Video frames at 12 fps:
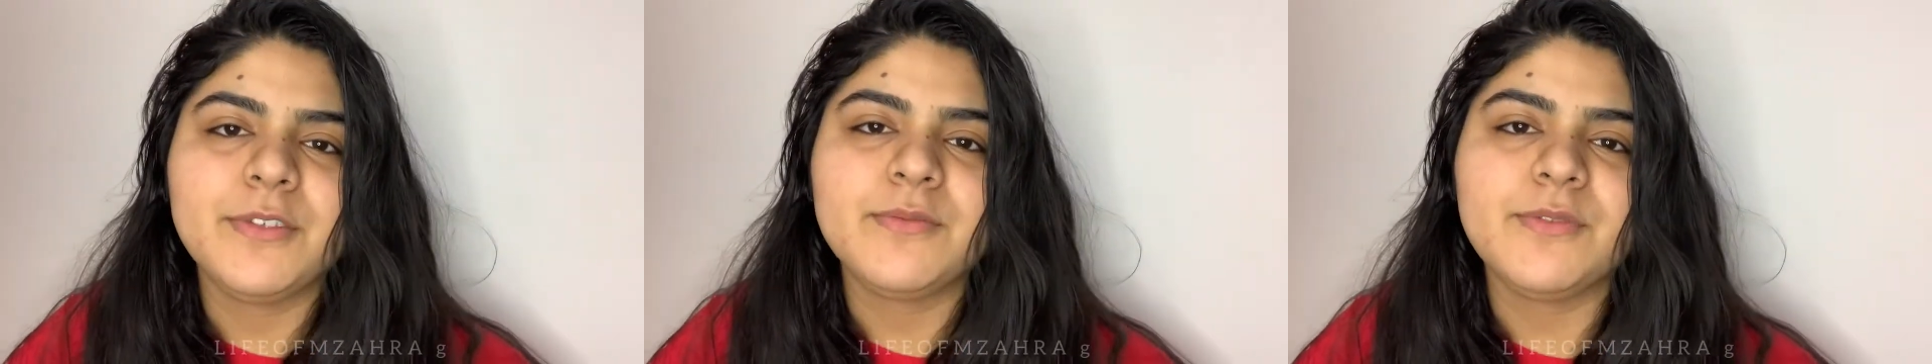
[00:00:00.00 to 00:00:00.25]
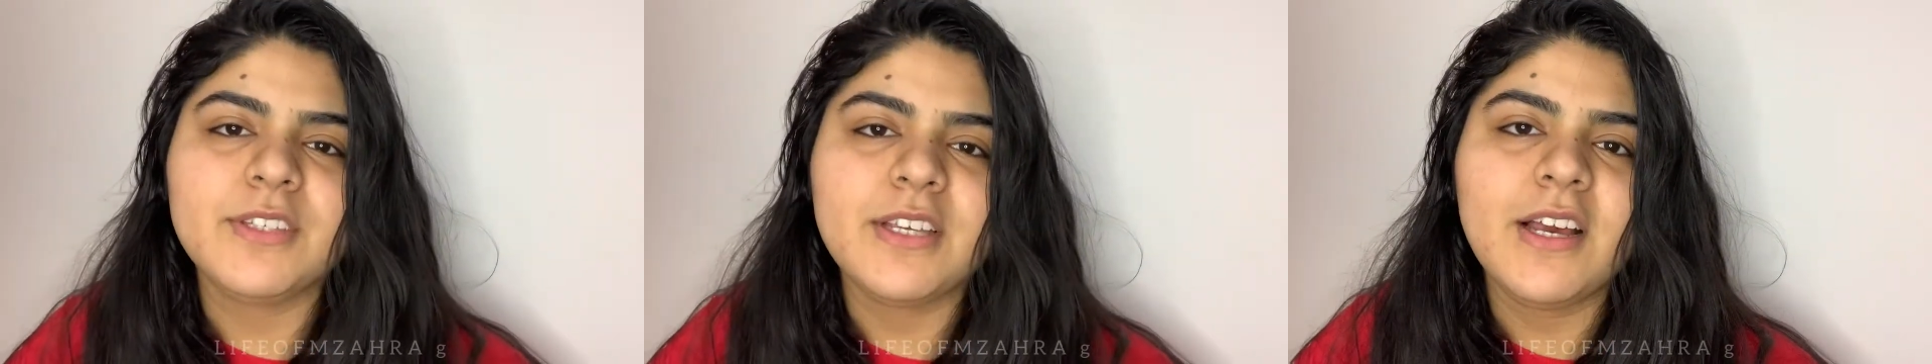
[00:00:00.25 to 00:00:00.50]

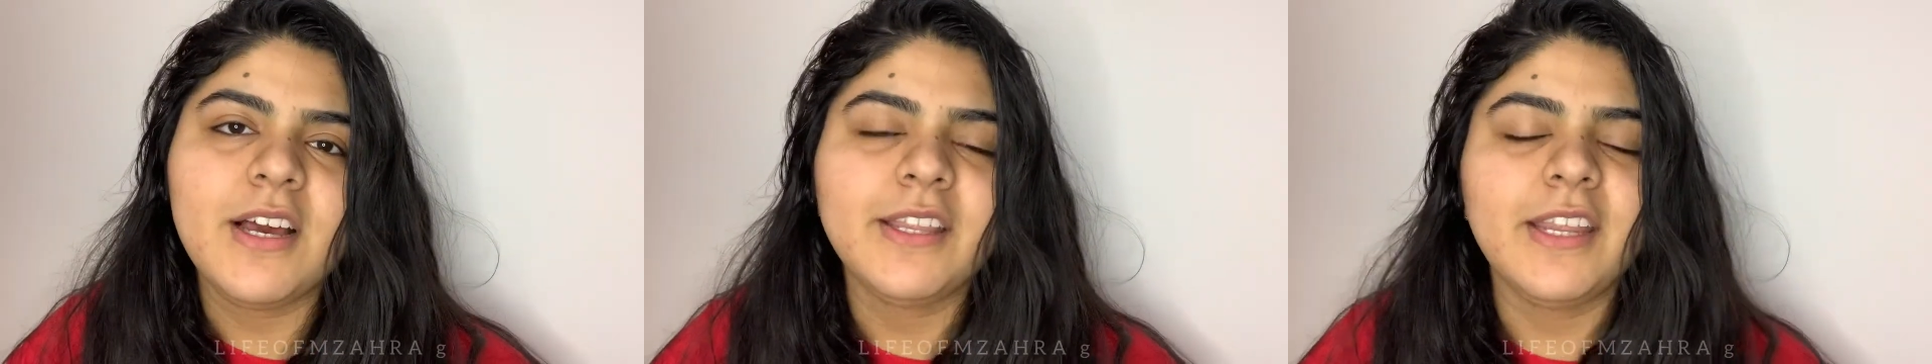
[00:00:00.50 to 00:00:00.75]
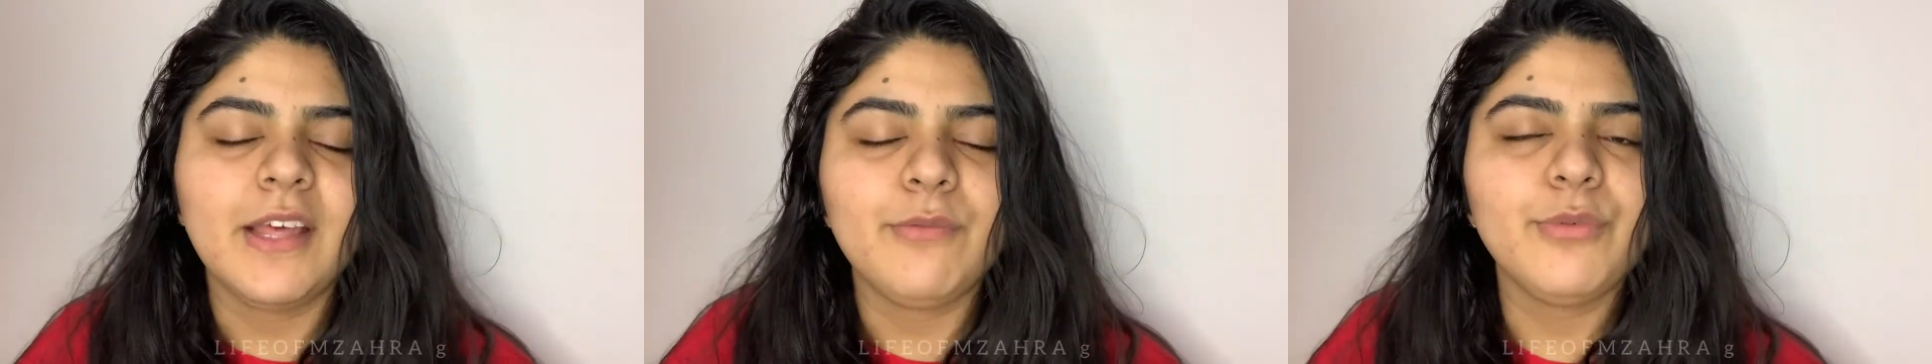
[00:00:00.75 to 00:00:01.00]
muskan and
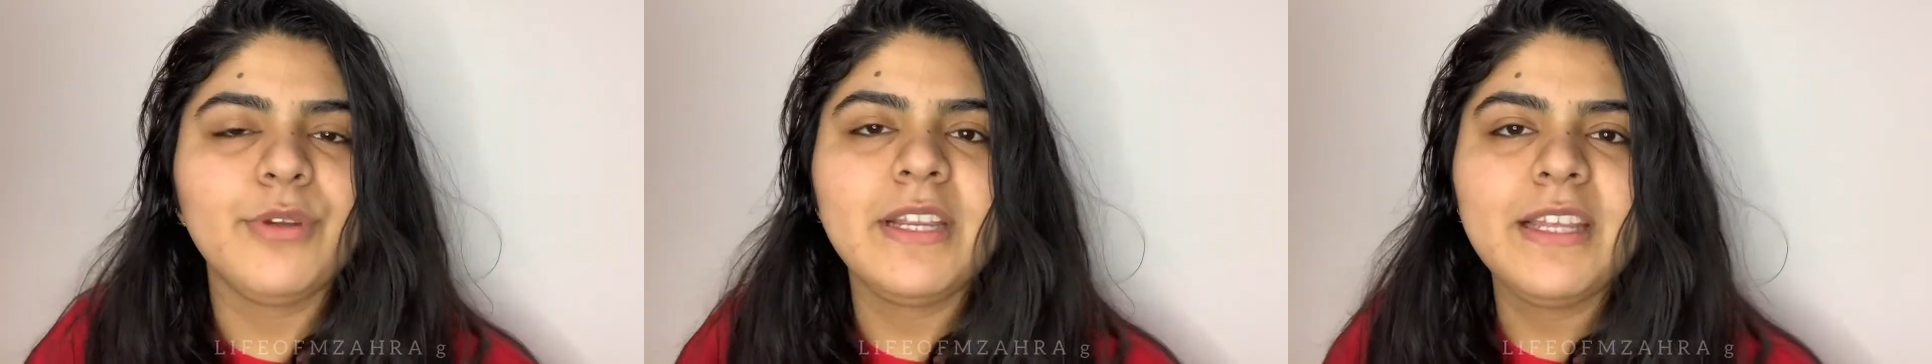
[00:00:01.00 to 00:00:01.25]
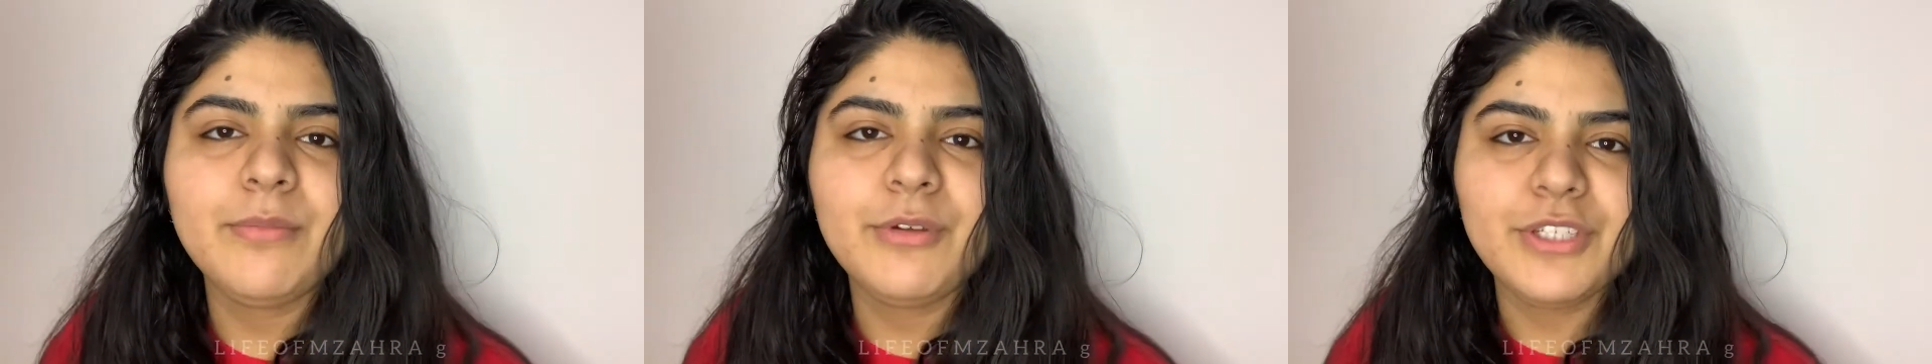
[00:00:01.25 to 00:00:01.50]
i would really
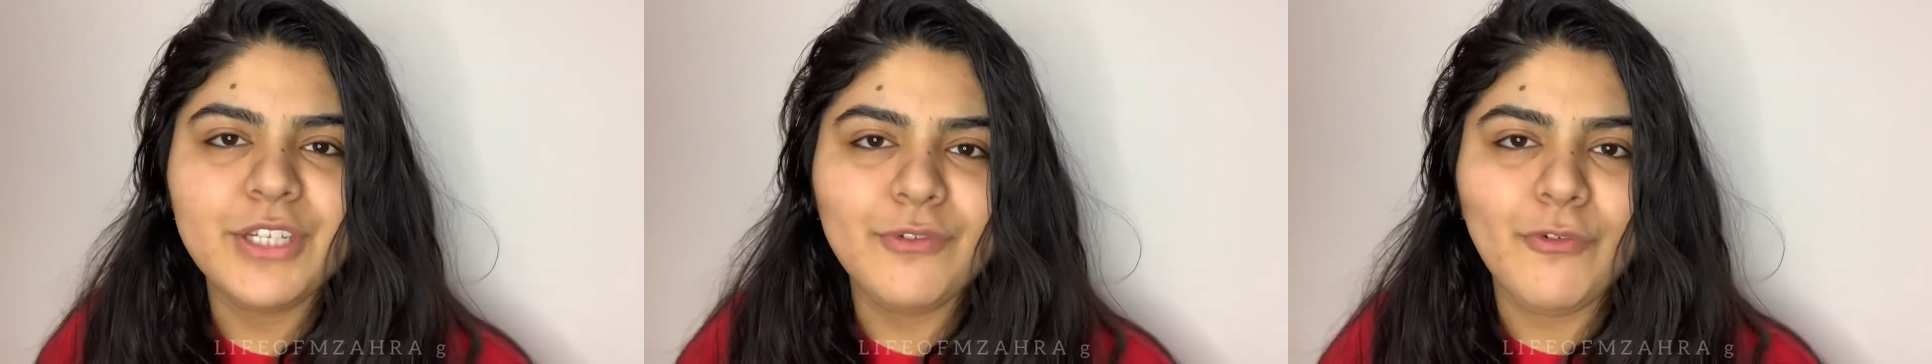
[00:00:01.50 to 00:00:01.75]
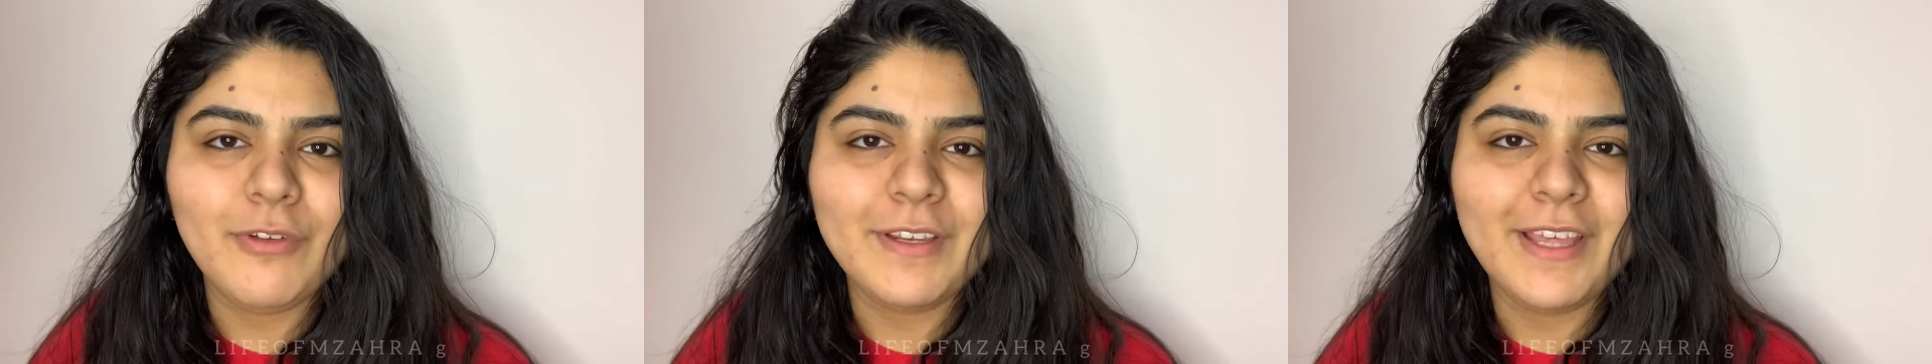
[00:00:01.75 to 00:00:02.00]
appreciate if you
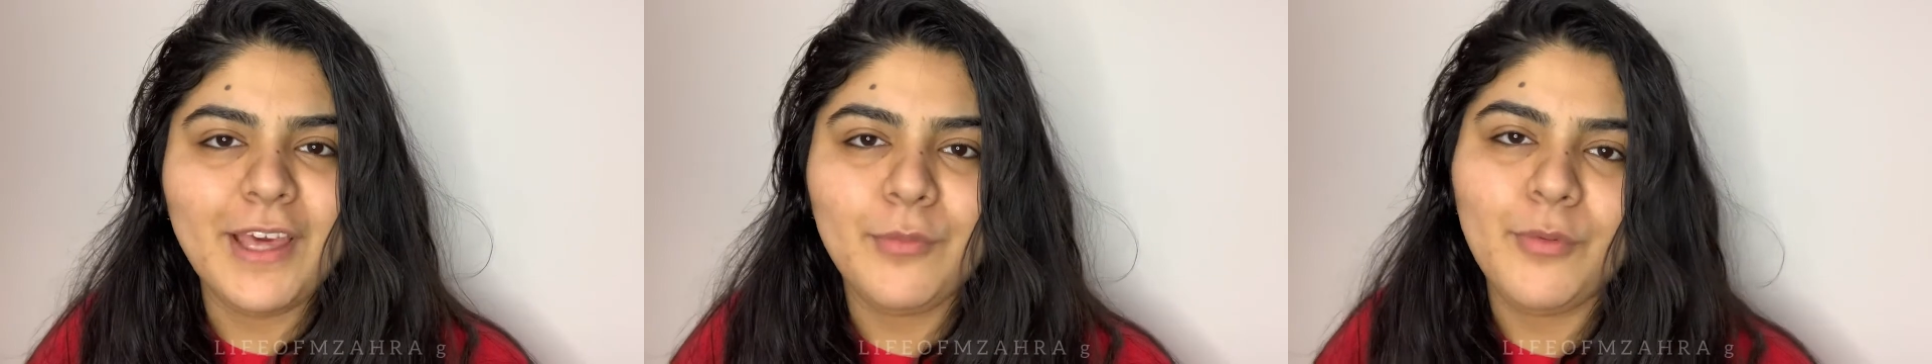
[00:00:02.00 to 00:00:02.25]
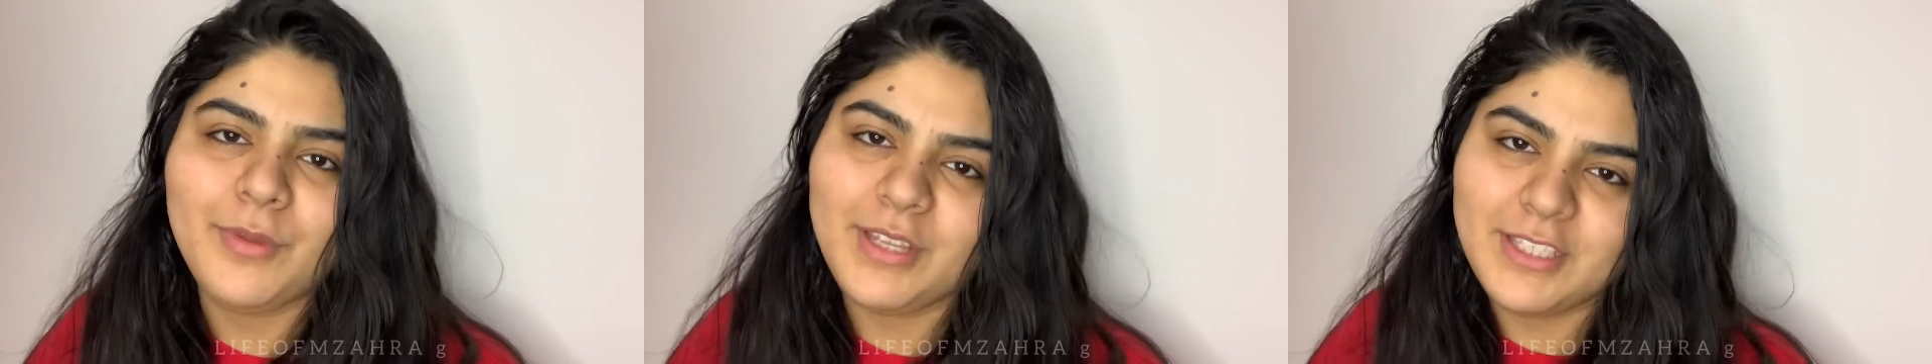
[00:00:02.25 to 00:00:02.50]
will take a
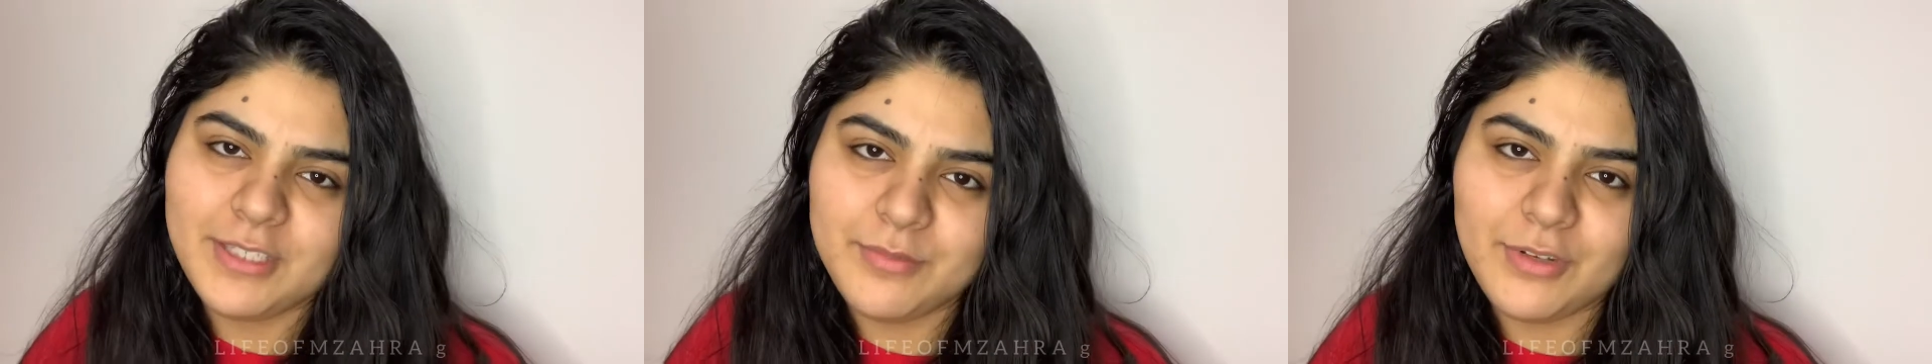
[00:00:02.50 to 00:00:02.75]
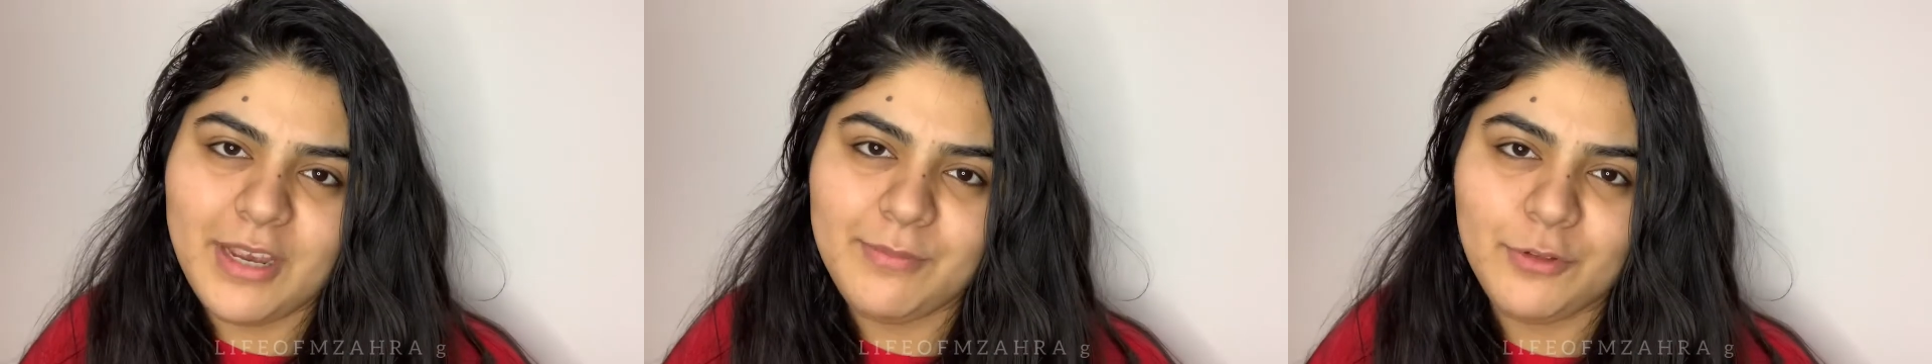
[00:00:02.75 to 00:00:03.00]
moment and
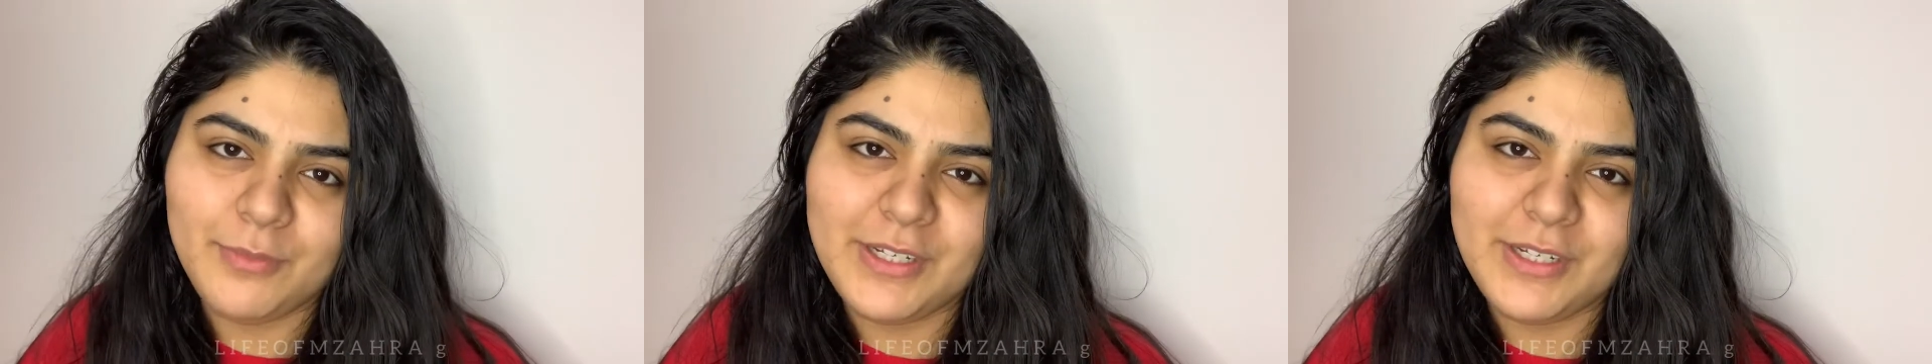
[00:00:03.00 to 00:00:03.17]
subscribe to my